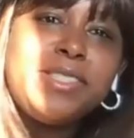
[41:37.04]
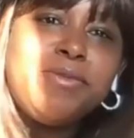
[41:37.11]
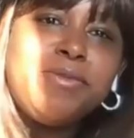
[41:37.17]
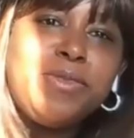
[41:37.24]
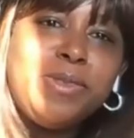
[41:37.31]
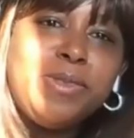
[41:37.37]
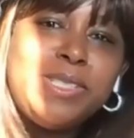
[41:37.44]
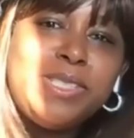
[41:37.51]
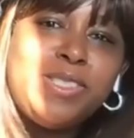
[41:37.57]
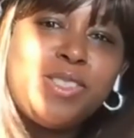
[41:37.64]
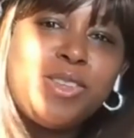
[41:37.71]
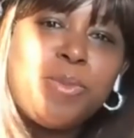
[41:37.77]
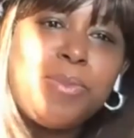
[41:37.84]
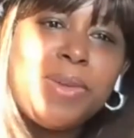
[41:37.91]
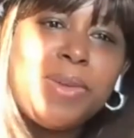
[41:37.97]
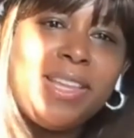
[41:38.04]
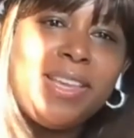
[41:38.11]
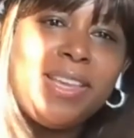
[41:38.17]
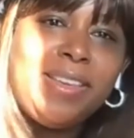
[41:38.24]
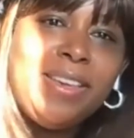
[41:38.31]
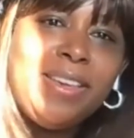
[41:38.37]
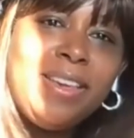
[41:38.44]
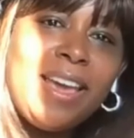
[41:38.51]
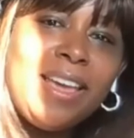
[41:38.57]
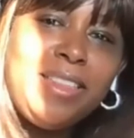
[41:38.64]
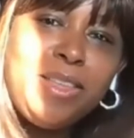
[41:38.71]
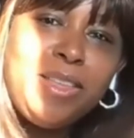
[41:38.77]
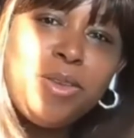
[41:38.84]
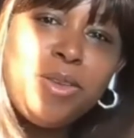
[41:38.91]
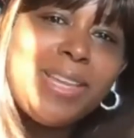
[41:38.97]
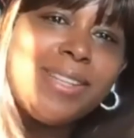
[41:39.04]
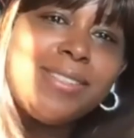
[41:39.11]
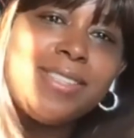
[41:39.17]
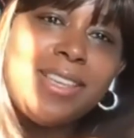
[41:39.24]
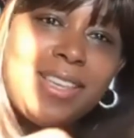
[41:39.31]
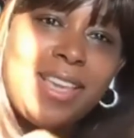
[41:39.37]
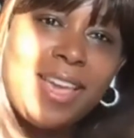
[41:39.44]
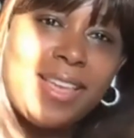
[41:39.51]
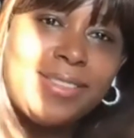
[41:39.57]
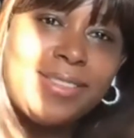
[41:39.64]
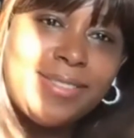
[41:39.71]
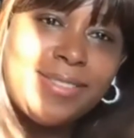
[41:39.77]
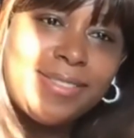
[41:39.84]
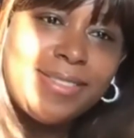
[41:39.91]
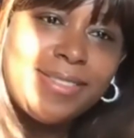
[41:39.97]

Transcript: influenced oh, yeah. your painting? I think you better say yes.